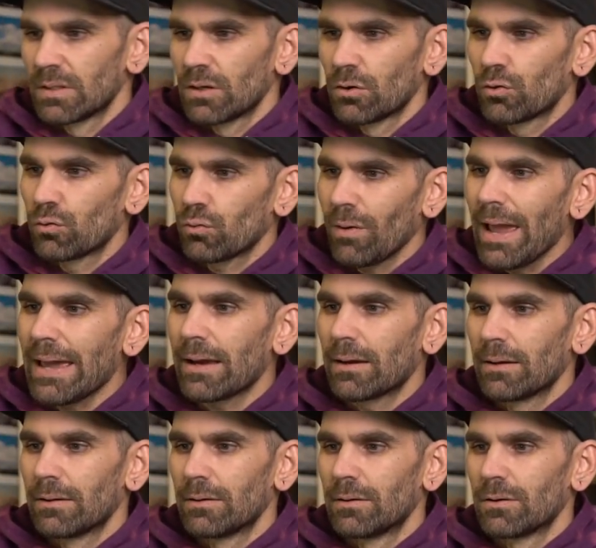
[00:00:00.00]
Craig's
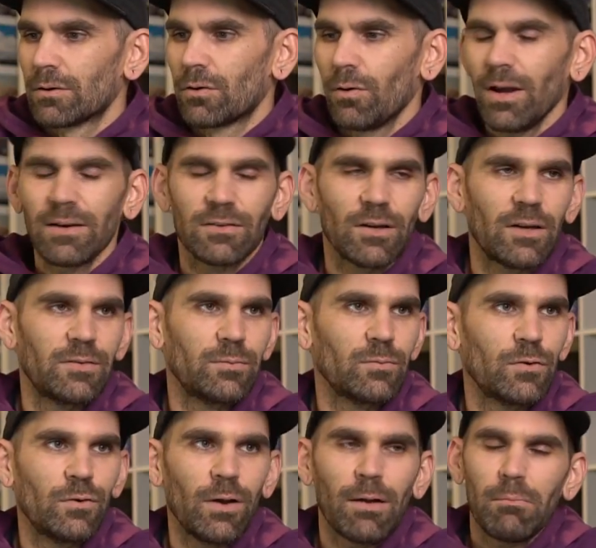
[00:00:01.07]
awesome.
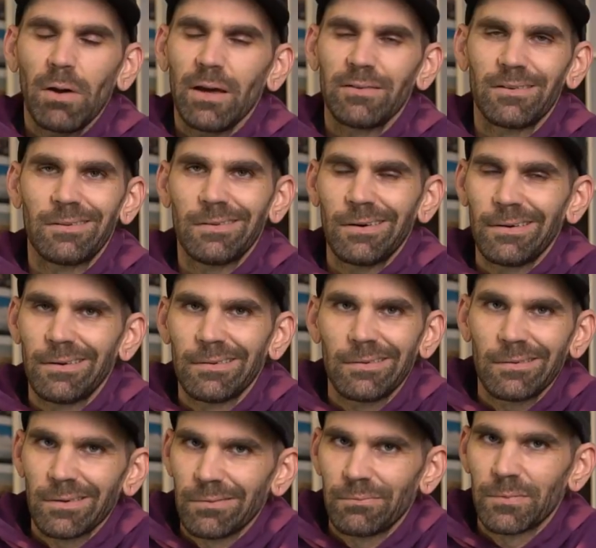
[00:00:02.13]
Craig buys a ton of
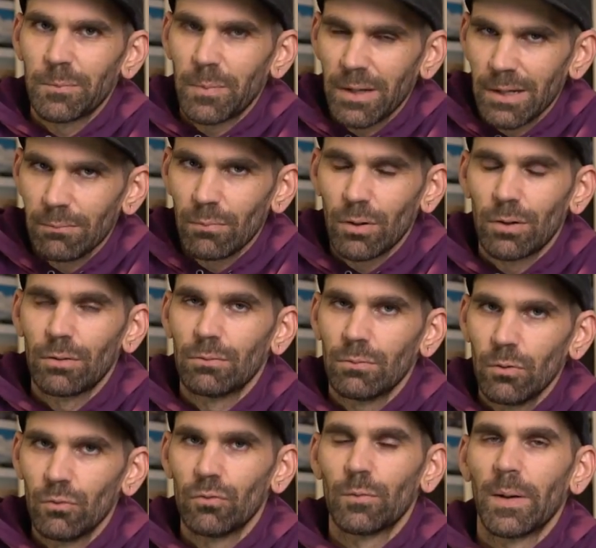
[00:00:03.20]
stuff from the Paintball
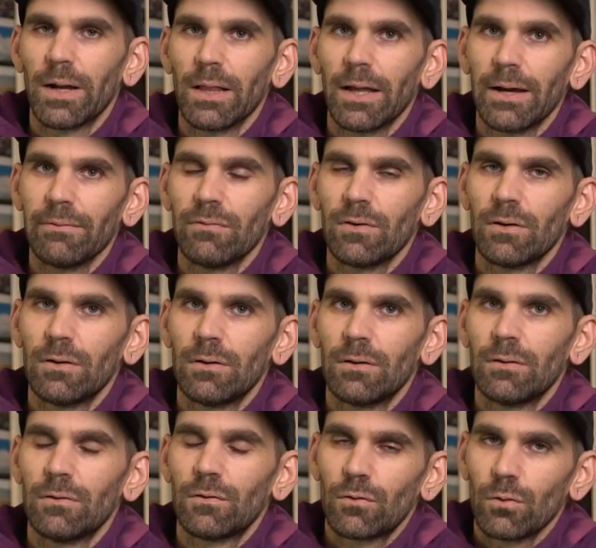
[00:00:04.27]
Ruined My Life
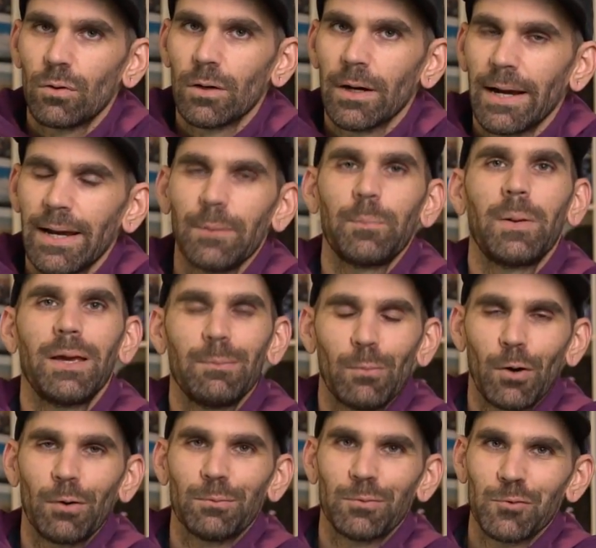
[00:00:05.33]
store at
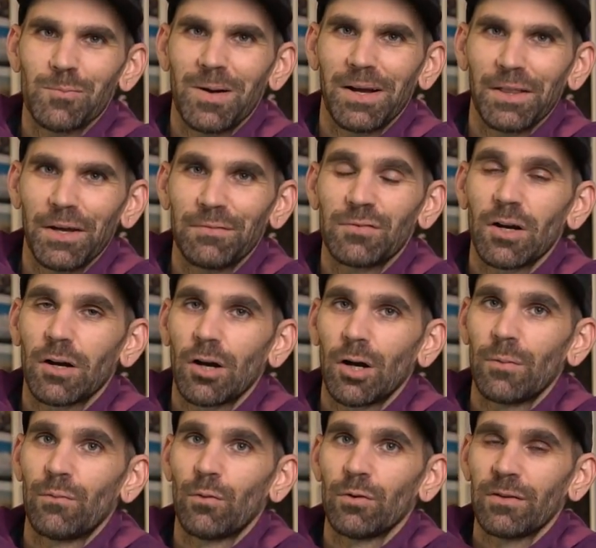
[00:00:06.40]

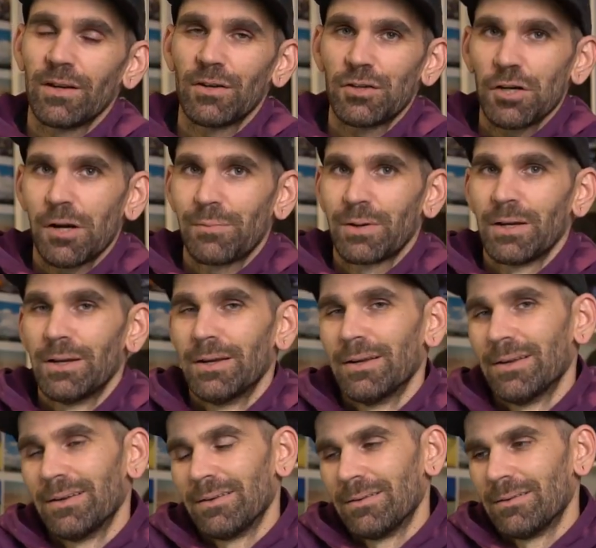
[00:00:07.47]
paintballruinmylife.com/shop.
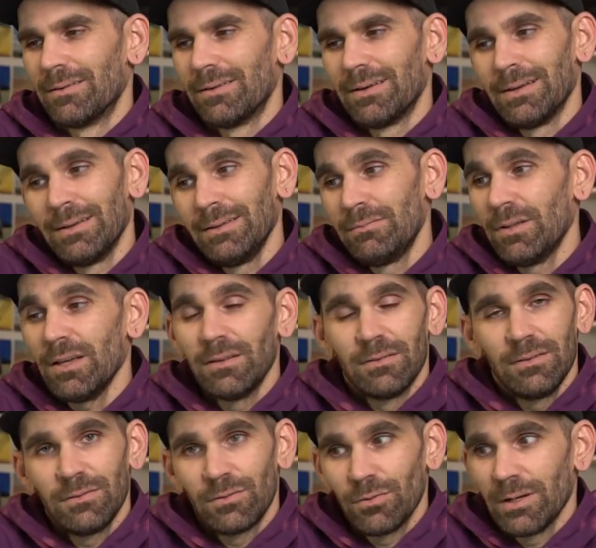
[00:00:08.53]
He does,
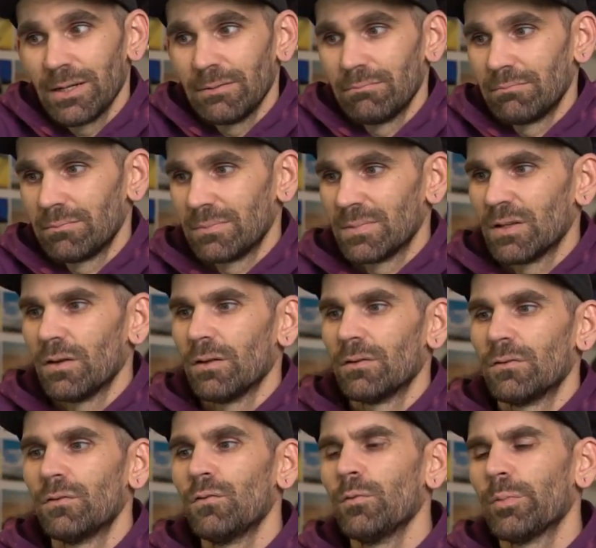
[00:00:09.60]
he's great.
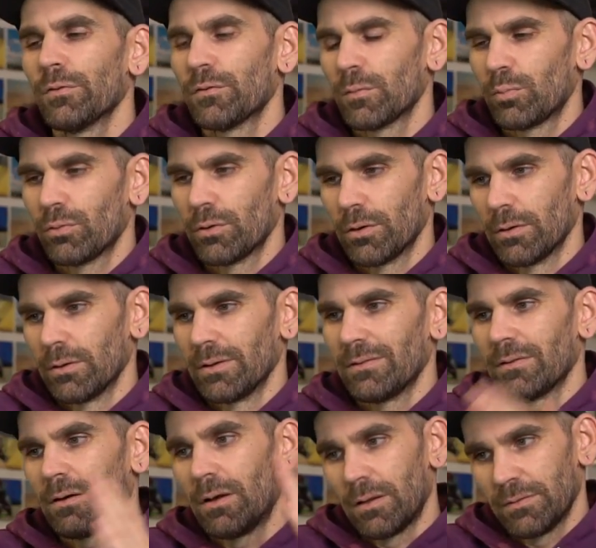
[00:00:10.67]
Super supporter, it's
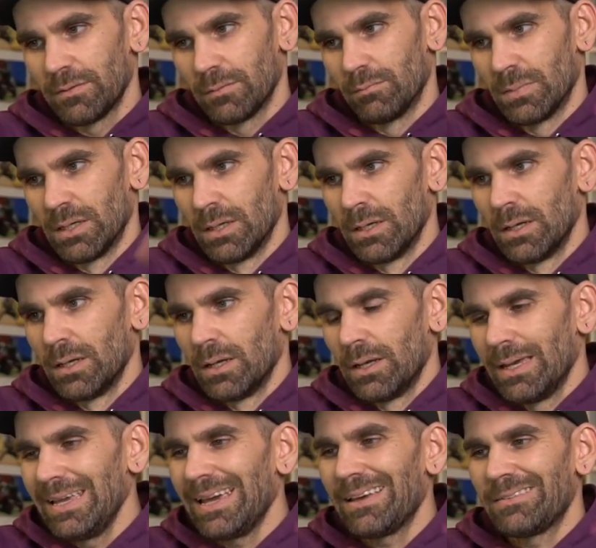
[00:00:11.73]
awesome.
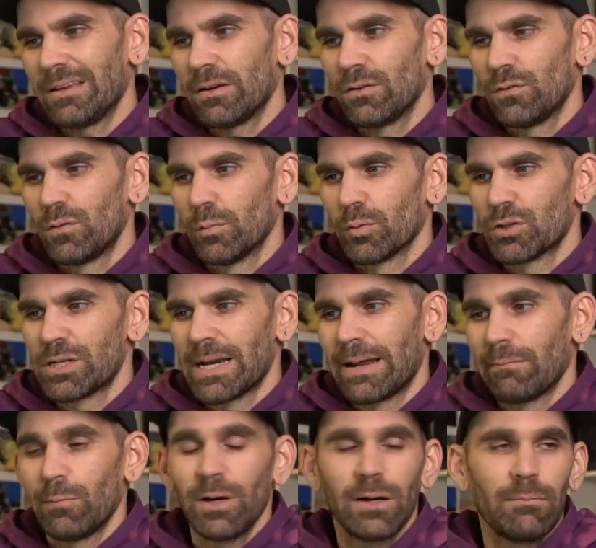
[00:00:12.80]
He asked how you super
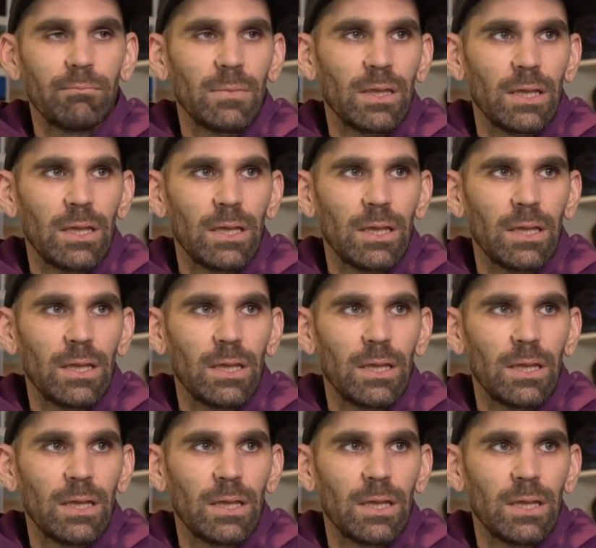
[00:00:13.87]
chat. Well,